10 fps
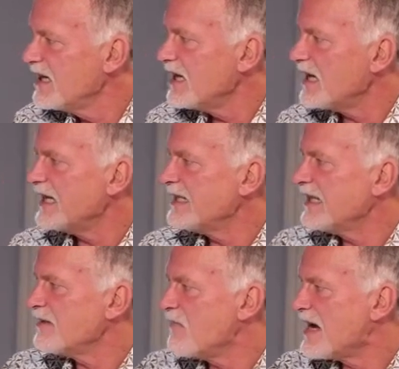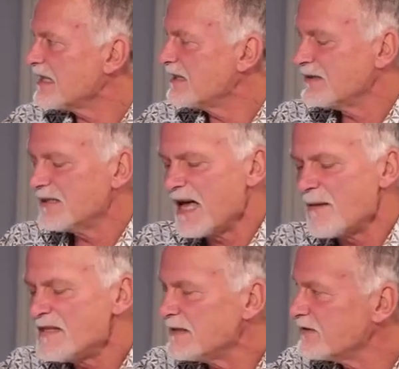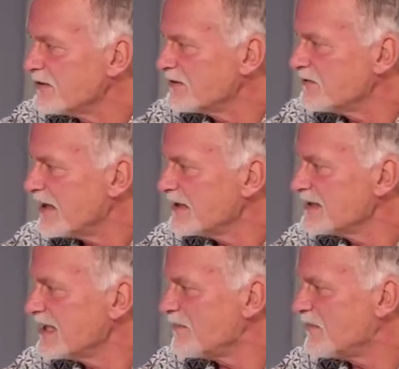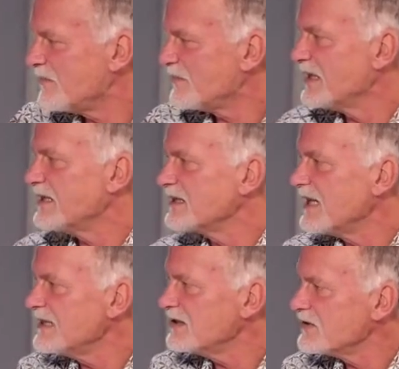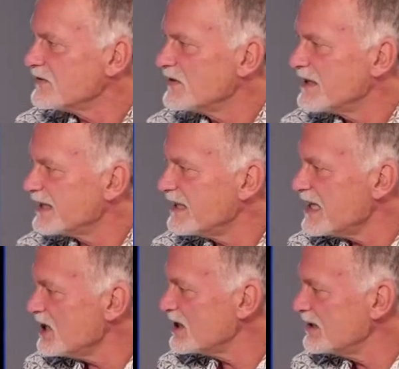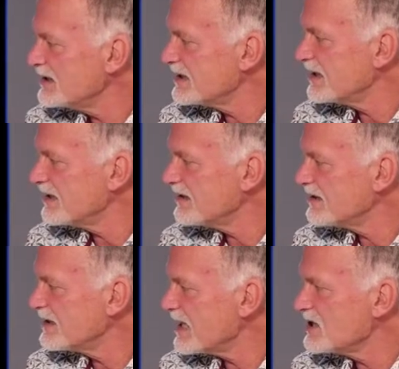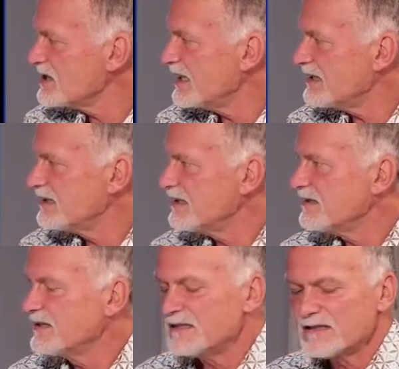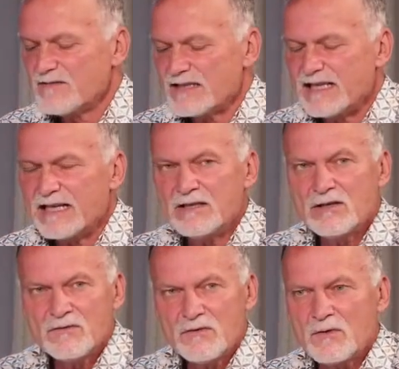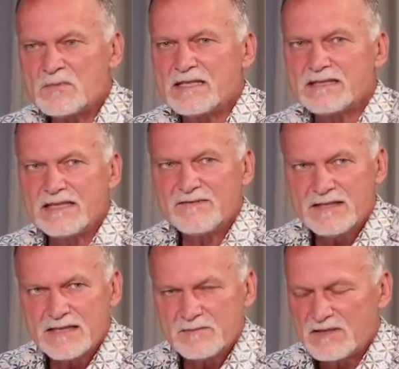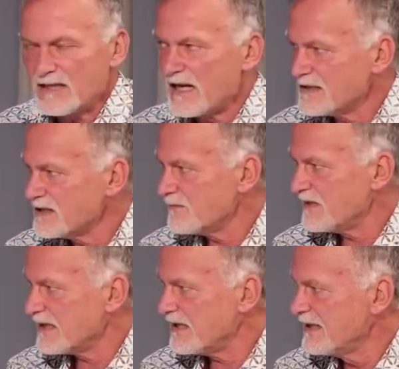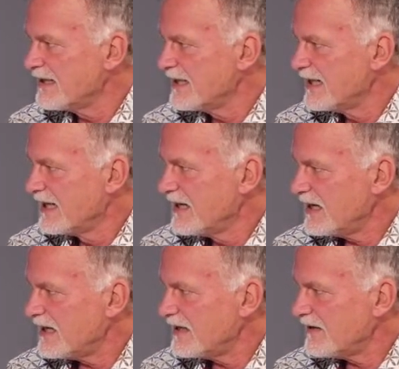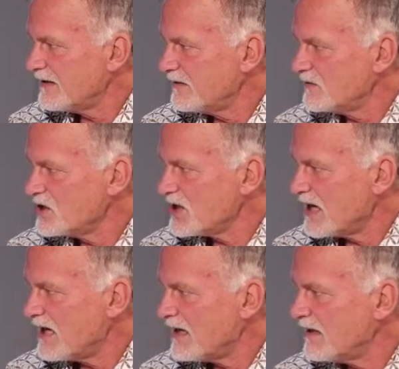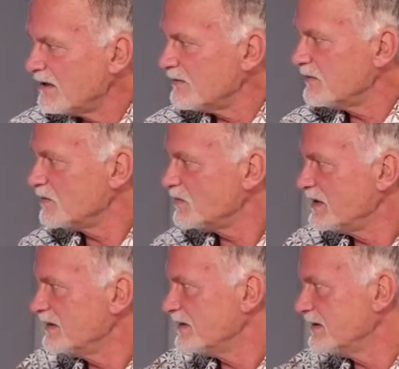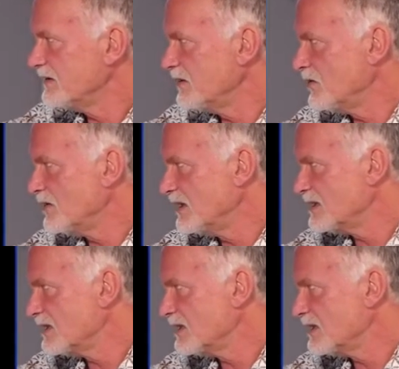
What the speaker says: and Hamilton finds some kind of relations such that the quaternion forms the divisible algebra, which are, as